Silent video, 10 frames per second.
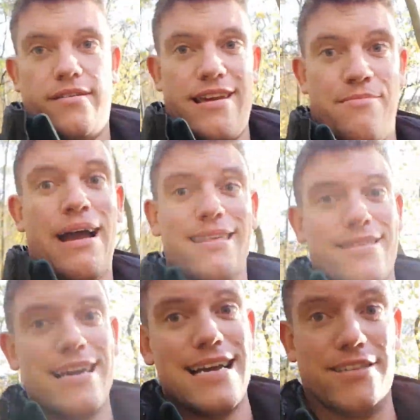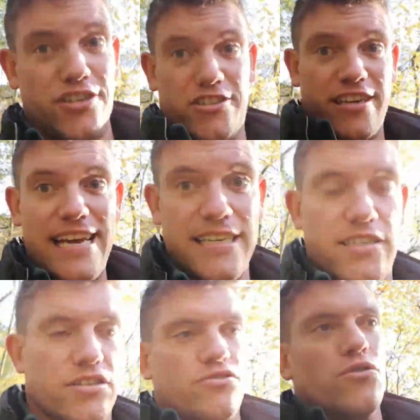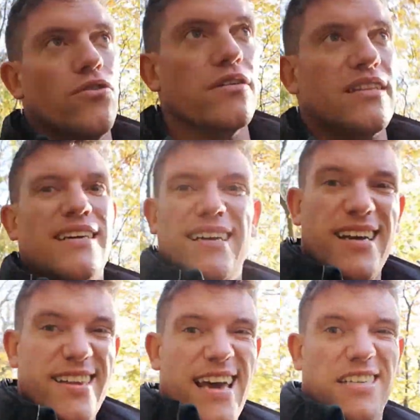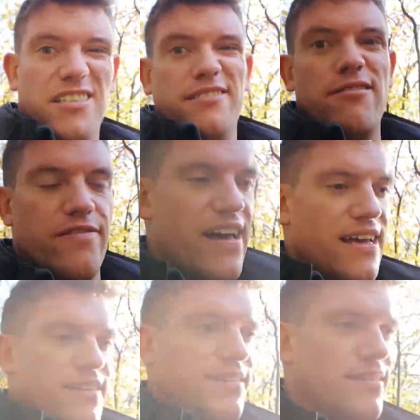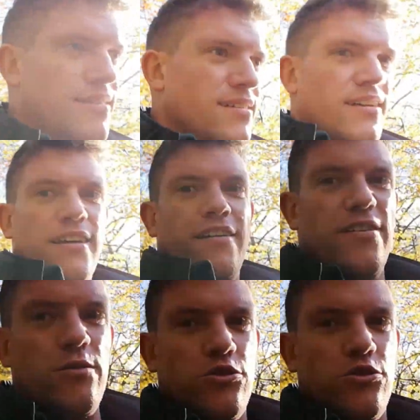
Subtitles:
You might think it's just an easy stroll next to the river, a few